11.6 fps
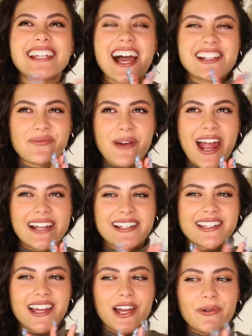last brand
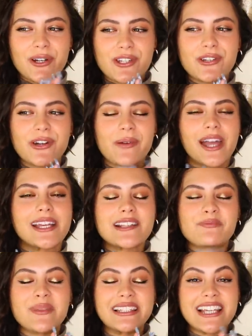I want to talk about is
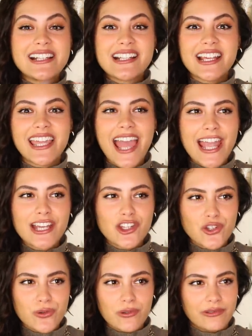Melissa K
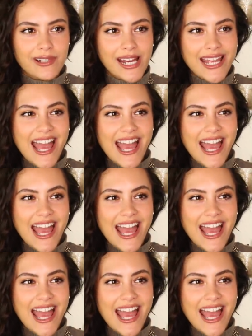Jewelry.